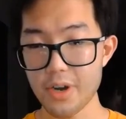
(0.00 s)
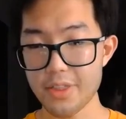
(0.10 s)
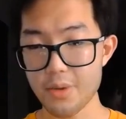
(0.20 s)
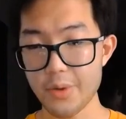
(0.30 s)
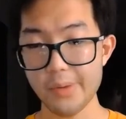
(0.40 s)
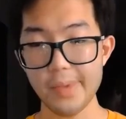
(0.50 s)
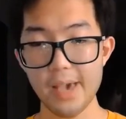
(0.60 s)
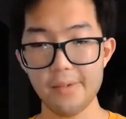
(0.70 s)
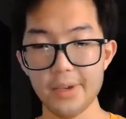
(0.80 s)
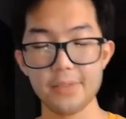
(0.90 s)
I think we could be
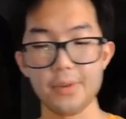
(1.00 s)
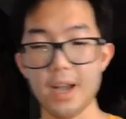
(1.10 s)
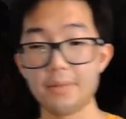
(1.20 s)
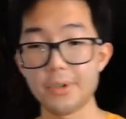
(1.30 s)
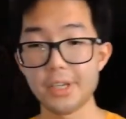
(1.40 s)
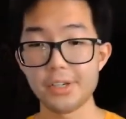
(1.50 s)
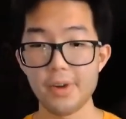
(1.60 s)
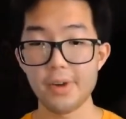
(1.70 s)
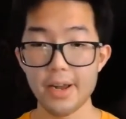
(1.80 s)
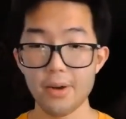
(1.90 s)
having a different conversation
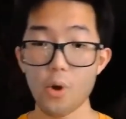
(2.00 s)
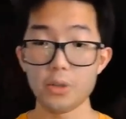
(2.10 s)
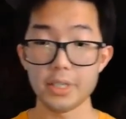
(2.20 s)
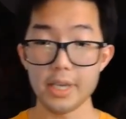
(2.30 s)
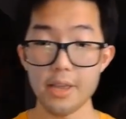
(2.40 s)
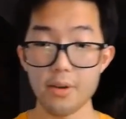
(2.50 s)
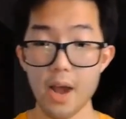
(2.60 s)
right now altogether.